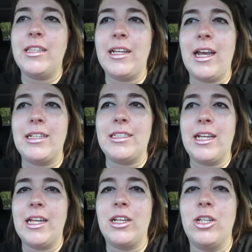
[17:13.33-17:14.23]
the gas
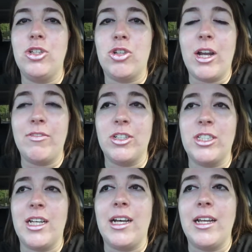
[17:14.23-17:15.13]
tank on the driver's
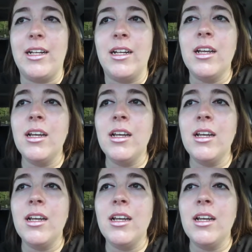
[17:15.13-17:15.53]
side,